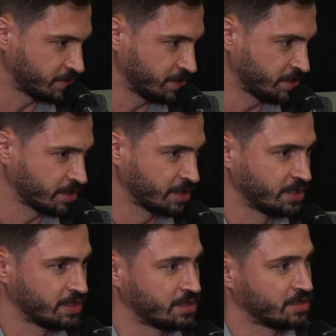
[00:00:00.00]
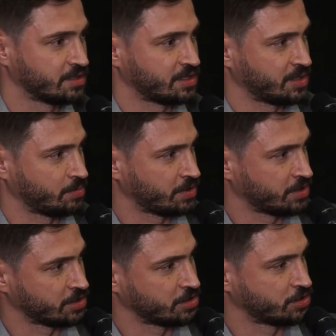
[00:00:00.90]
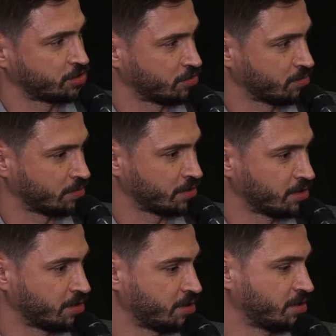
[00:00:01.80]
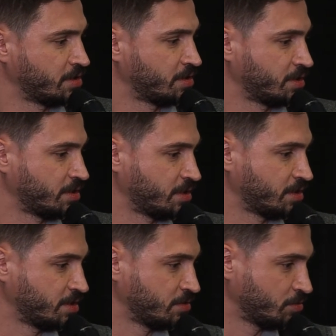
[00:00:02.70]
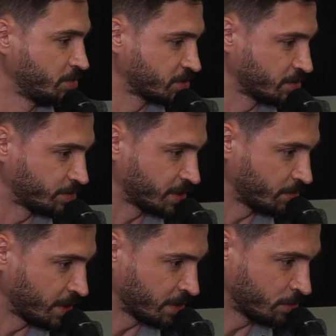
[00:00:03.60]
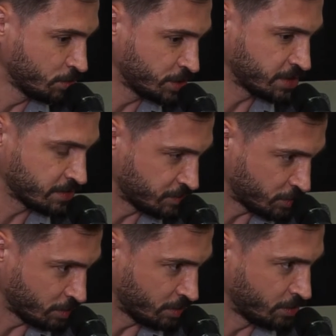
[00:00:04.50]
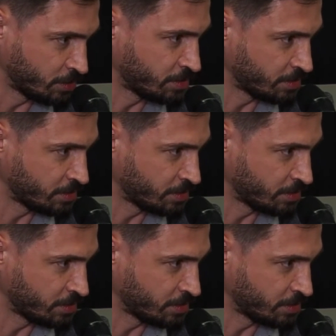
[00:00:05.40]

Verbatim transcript: at schools. Uh, the situation is slightly better with uh, kindergartens. Uh, so, um,